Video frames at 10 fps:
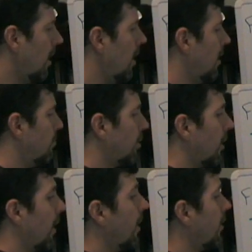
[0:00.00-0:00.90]
uh,
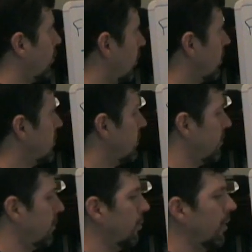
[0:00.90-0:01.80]
play on words,
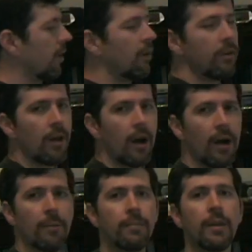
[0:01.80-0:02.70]
if you will,
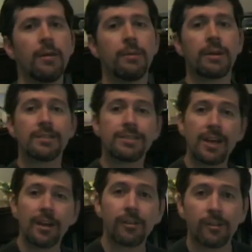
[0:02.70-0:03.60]
um, because
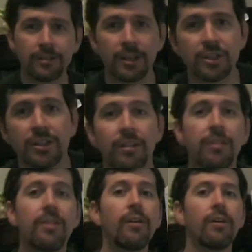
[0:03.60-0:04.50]
secularization
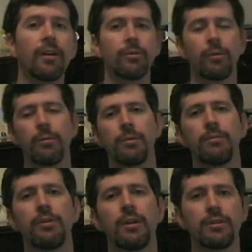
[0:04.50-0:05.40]
theory, as we
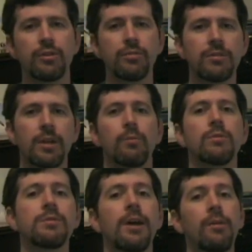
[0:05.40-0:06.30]
reviewed on Tuesday,
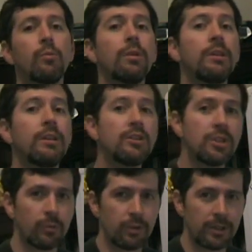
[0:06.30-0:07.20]
was that
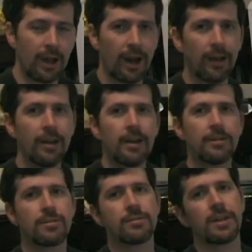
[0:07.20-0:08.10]
religion would die.
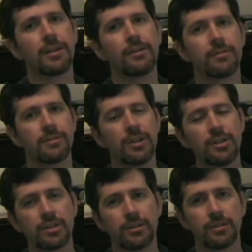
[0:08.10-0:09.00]
So
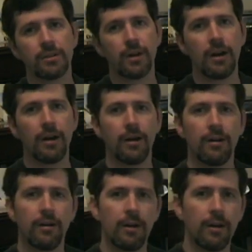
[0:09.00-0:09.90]
secularization uh,
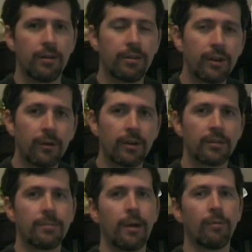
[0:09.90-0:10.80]
uh,
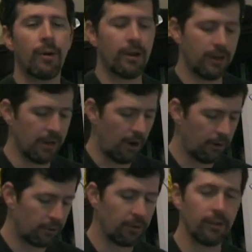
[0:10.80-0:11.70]
theorists might write an
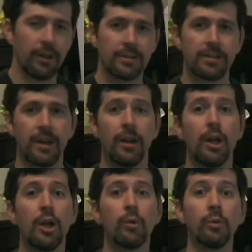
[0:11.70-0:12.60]
article that said,
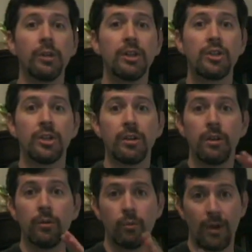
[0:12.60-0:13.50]

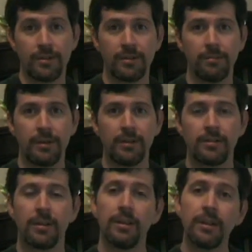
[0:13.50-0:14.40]
religion, rest in
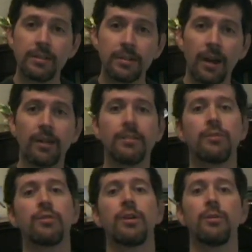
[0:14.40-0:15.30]
peace. And these guys,
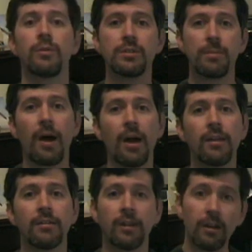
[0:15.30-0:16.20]
in trying to respond
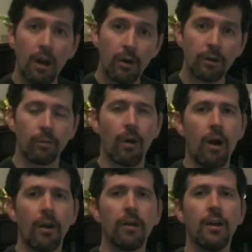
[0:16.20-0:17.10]
and saying, no, you're
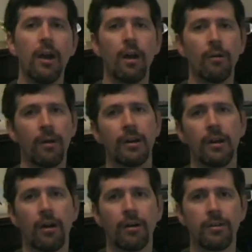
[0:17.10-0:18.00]
wrong, are writing
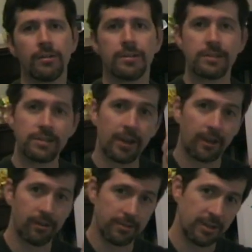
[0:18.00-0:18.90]
an argument that says
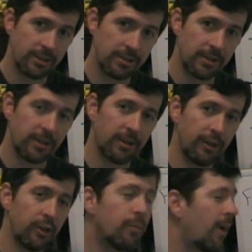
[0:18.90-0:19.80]
secularization
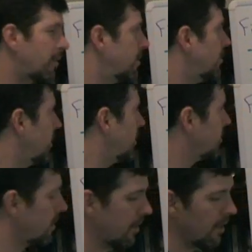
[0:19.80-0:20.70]
theory, you rest in
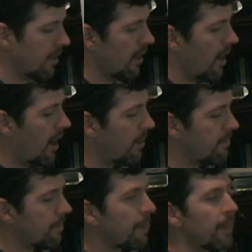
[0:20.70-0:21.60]
peace. Um,